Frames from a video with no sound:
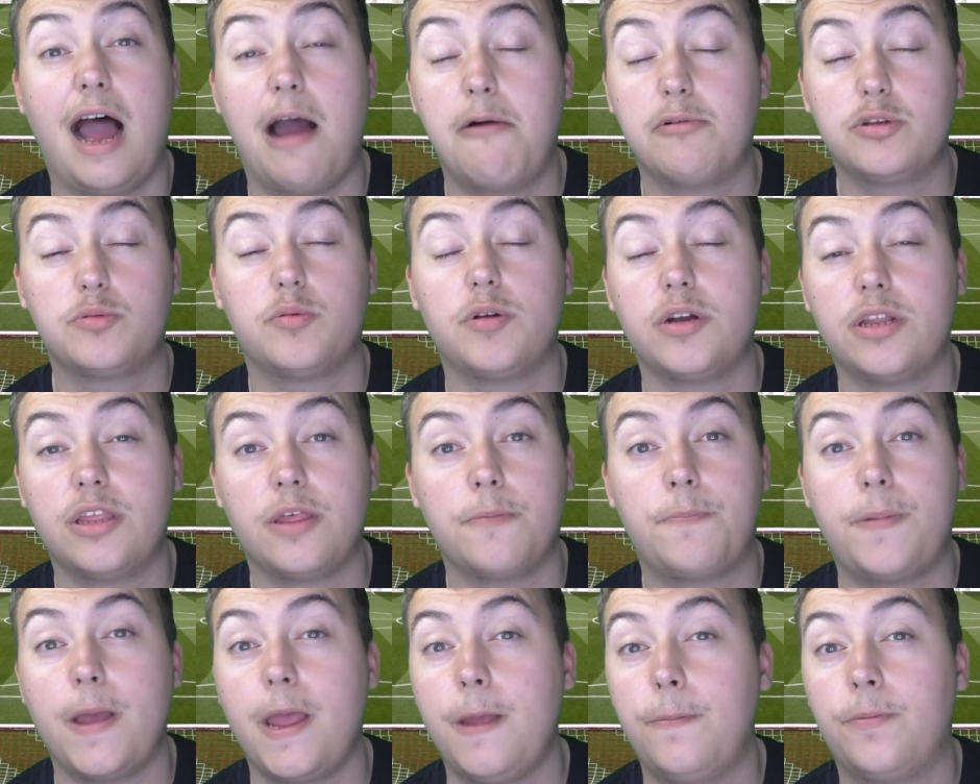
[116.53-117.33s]
I was one of
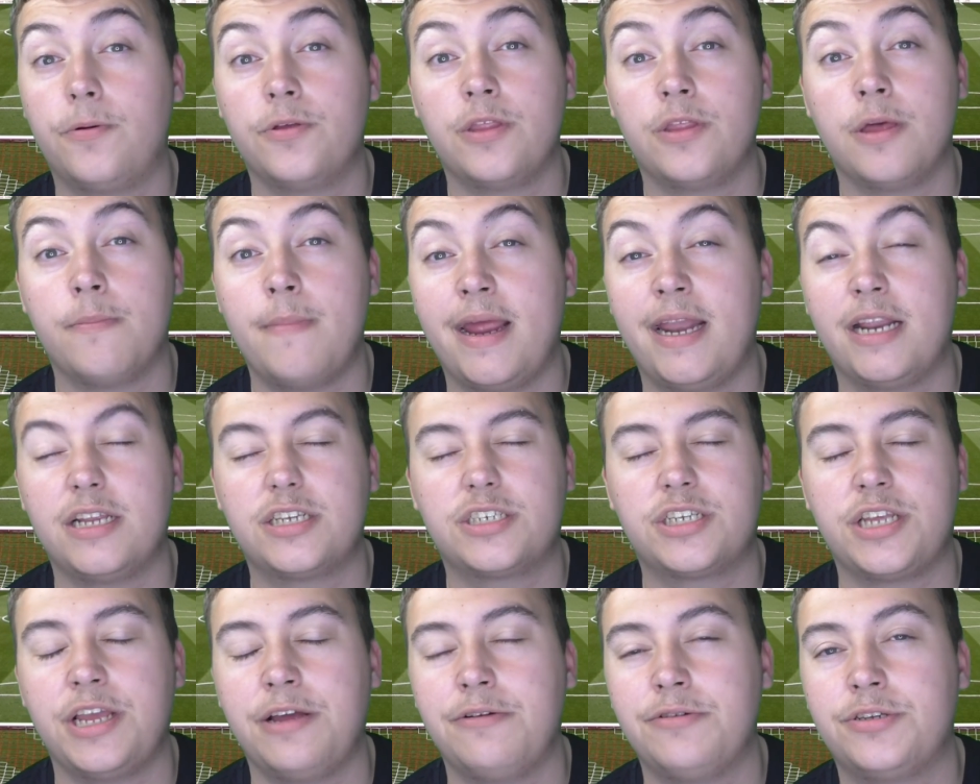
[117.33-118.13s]
the people that made
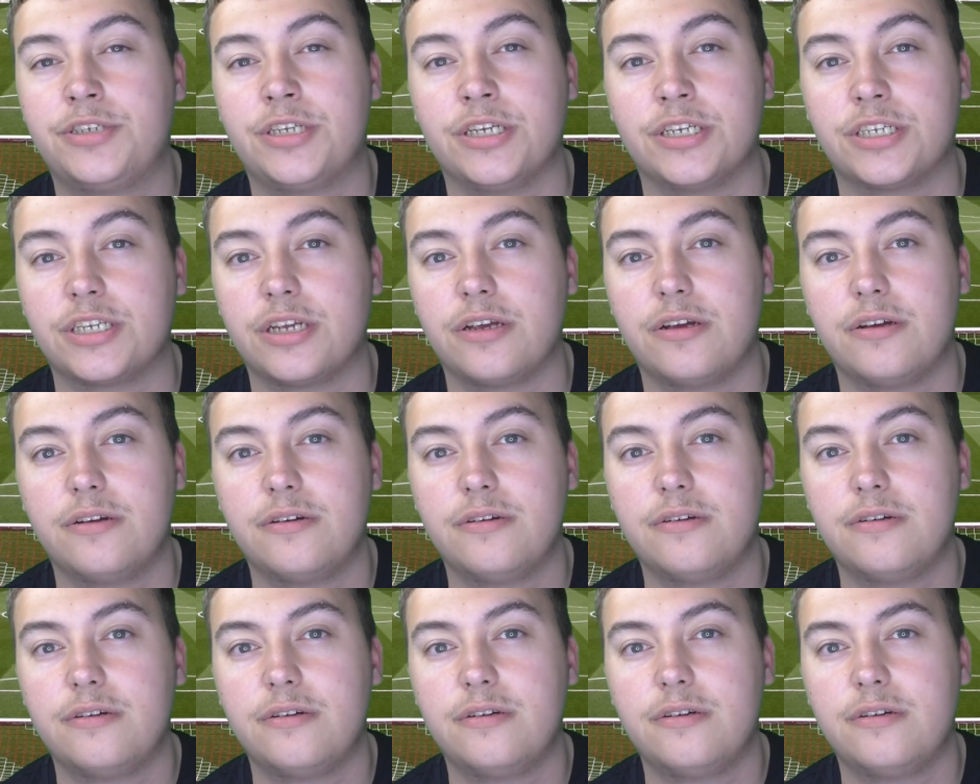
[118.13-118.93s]
excuses.
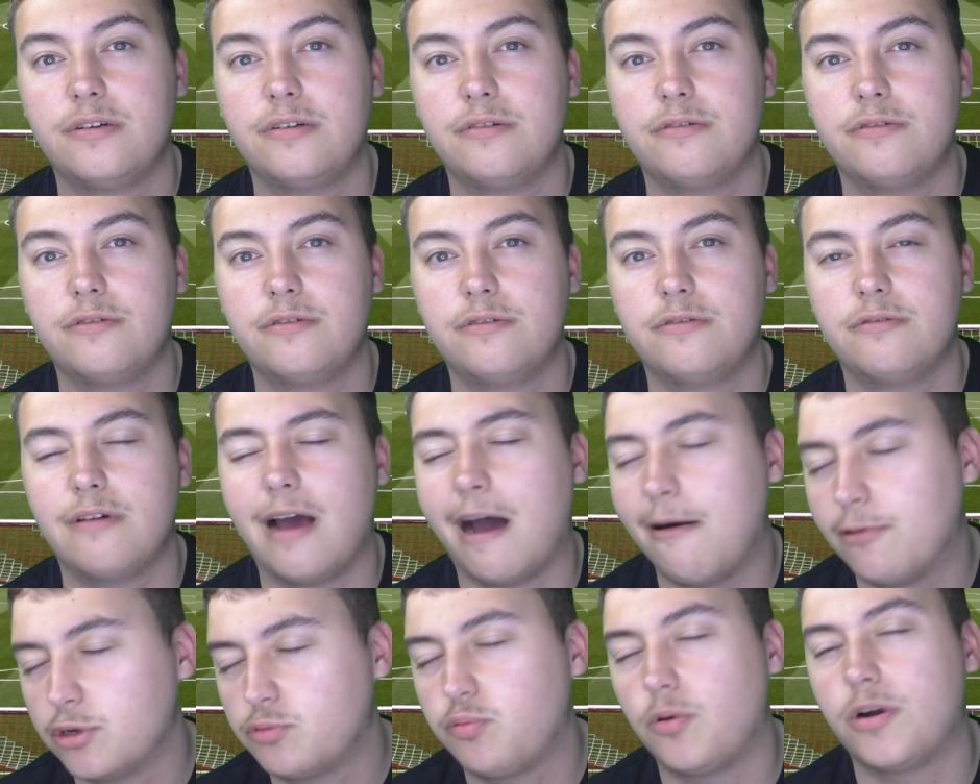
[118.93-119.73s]

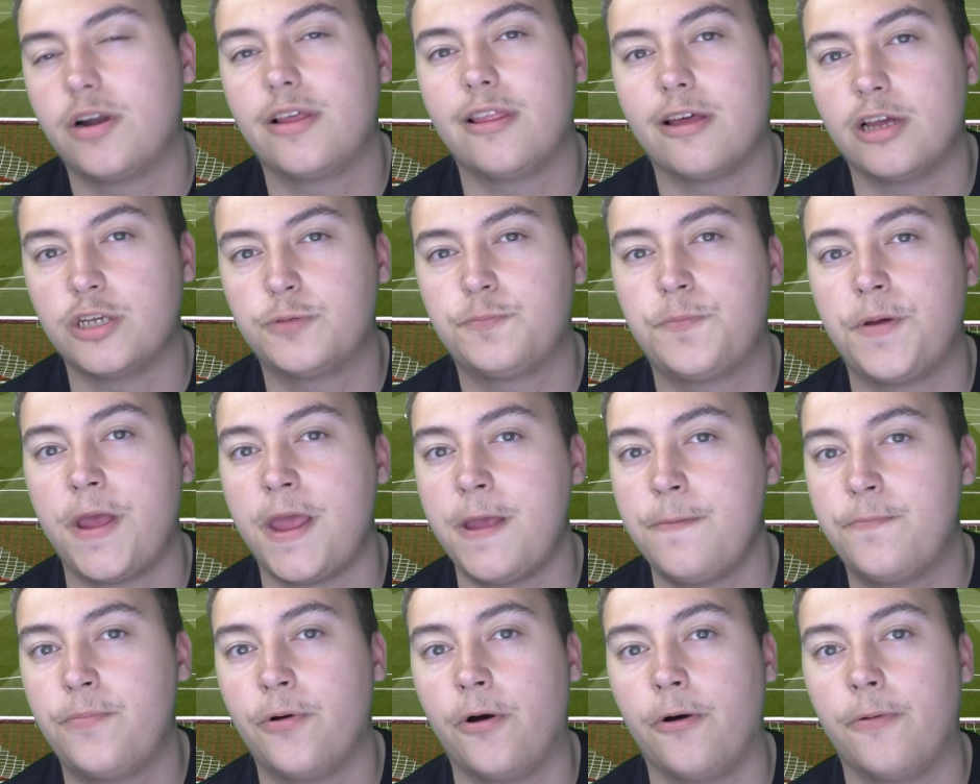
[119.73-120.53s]
I was one of those
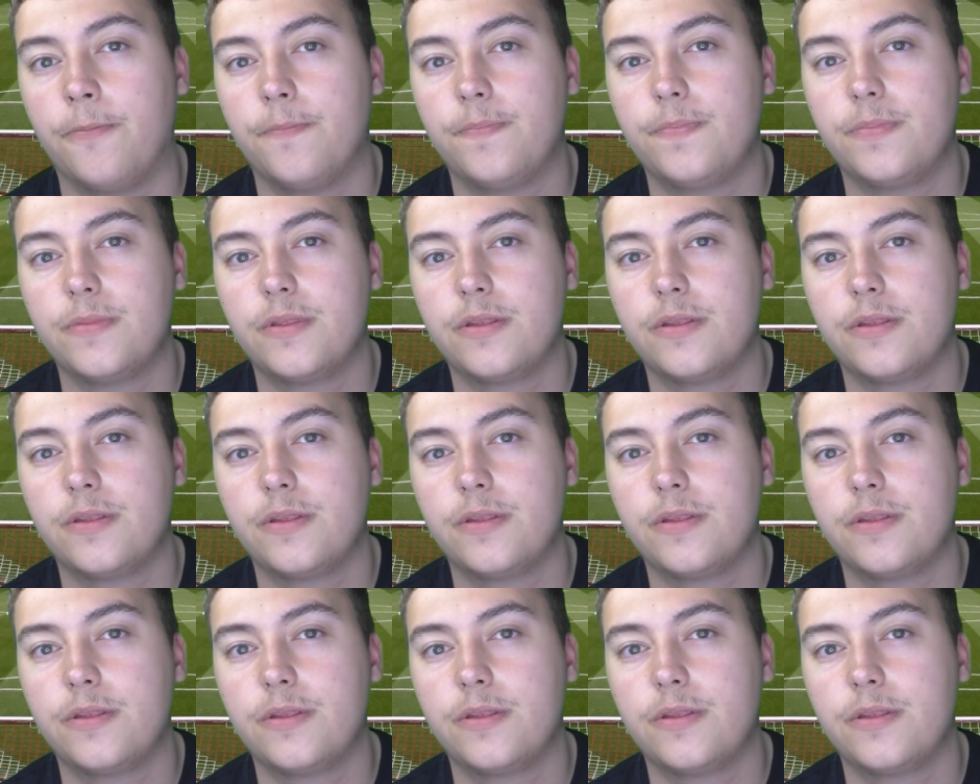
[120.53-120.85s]
people.